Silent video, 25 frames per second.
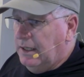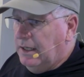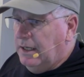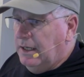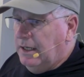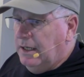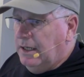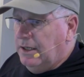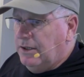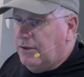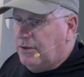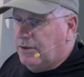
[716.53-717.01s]

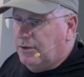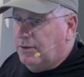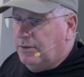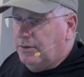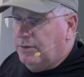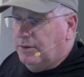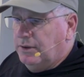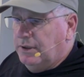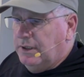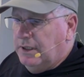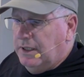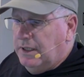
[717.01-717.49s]
So
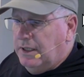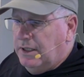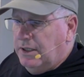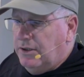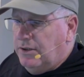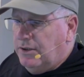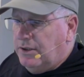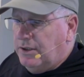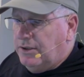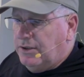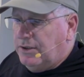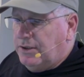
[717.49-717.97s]
you can
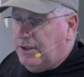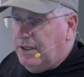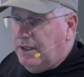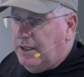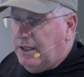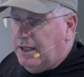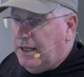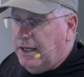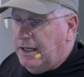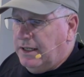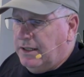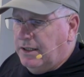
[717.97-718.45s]
see that I
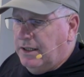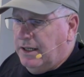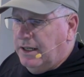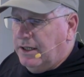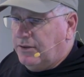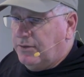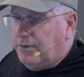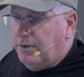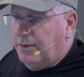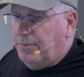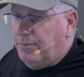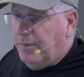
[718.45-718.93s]
can actually
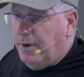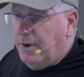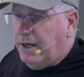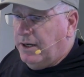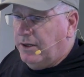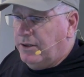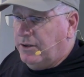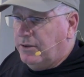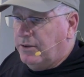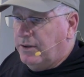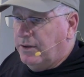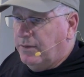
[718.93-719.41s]
monitor
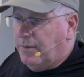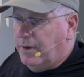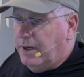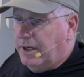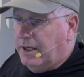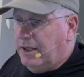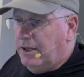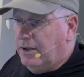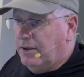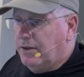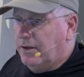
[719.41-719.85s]
it right here, and I